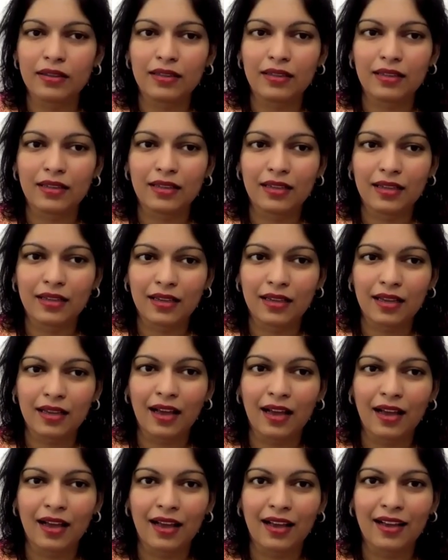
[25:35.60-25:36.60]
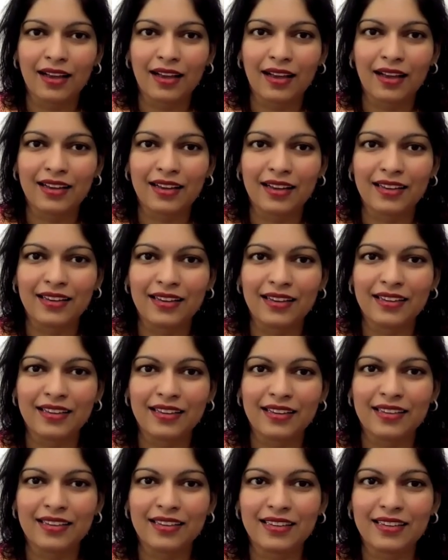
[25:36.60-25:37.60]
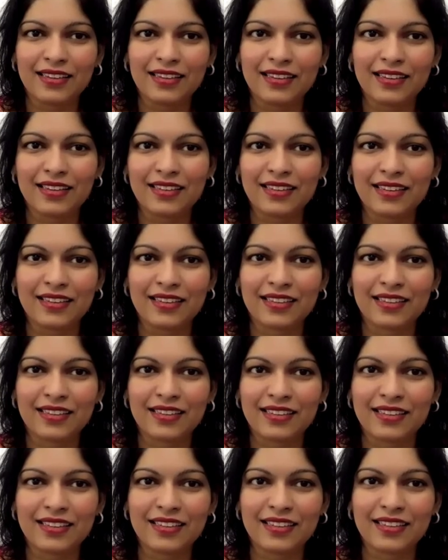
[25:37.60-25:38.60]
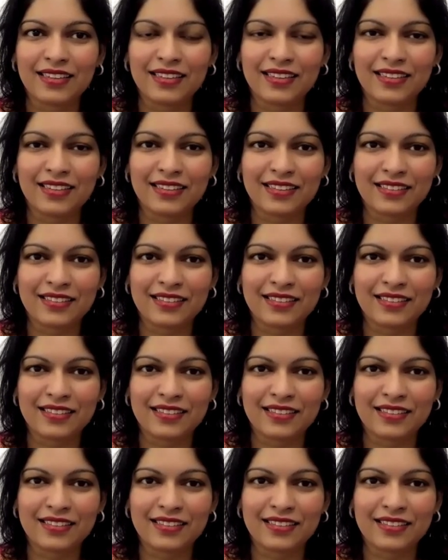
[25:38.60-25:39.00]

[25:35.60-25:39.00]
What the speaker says: No words are spoken by the person on screen.